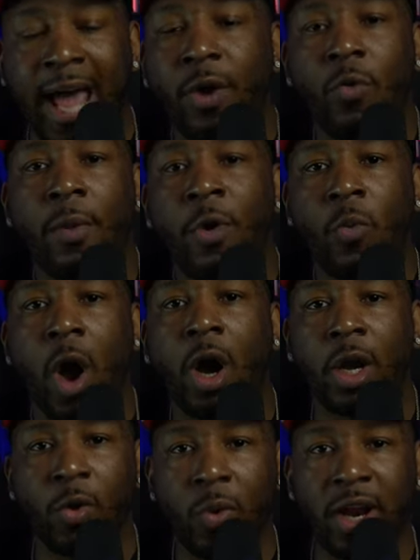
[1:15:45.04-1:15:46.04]
not a woman
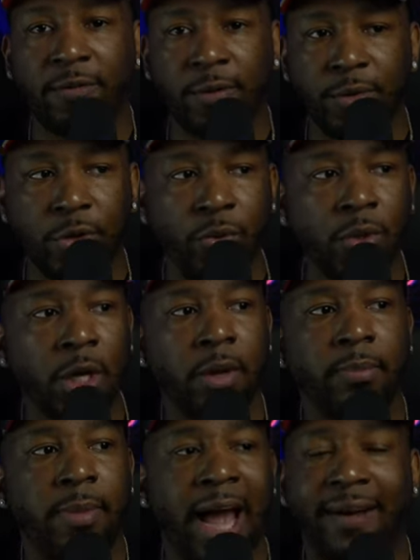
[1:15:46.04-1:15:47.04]
walking away from you
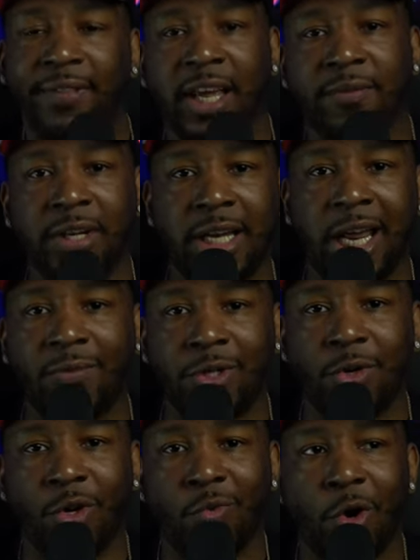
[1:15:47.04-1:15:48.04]
after
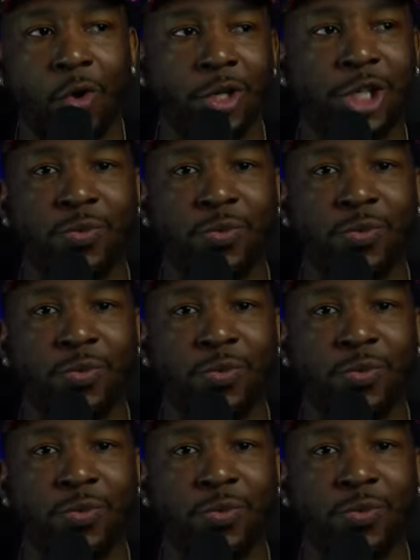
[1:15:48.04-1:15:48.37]
everything was going wrong